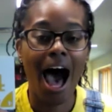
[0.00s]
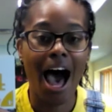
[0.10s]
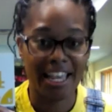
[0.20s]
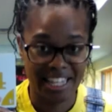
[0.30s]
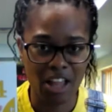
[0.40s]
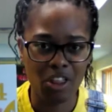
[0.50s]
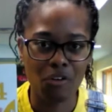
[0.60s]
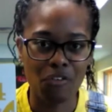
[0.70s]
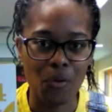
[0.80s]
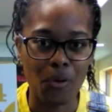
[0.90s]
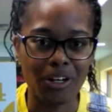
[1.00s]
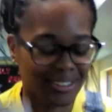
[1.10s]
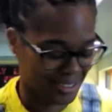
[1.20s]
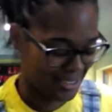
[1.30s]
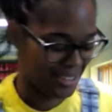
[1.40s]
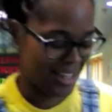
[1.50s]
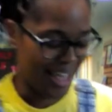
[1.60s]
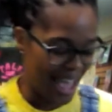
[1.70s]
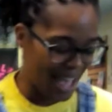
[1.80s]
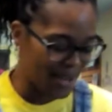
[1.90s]
a yellow 4,
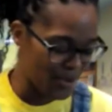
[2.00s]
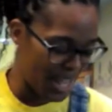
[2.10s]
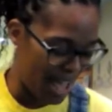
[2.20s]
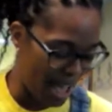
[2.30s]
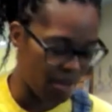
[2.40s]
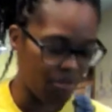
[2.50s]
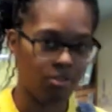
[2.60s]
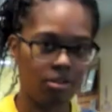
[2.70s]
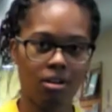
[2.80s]
and we have